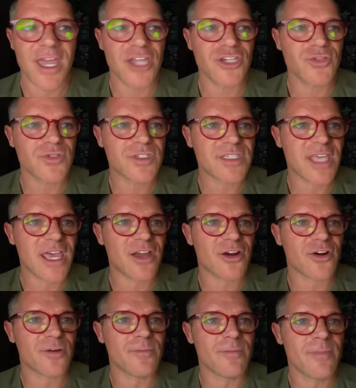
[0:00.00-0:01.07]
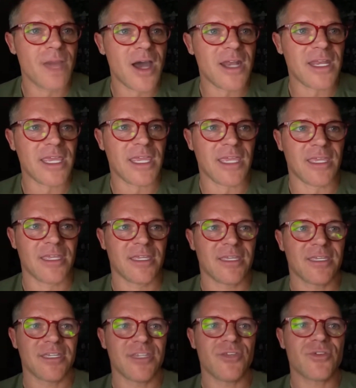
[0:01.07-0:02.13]
and you sent her money.
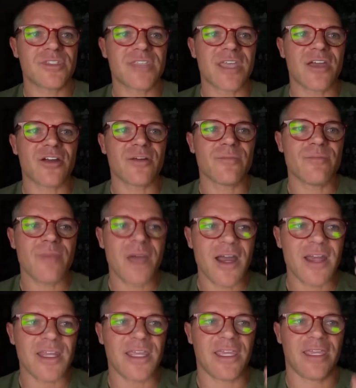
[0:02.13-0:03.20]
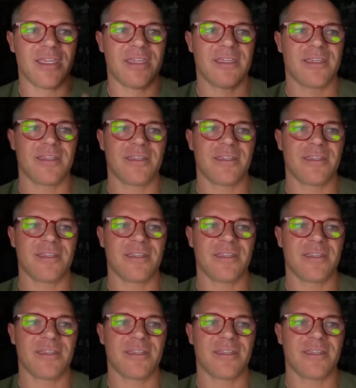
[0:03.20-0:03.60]
You sent her money.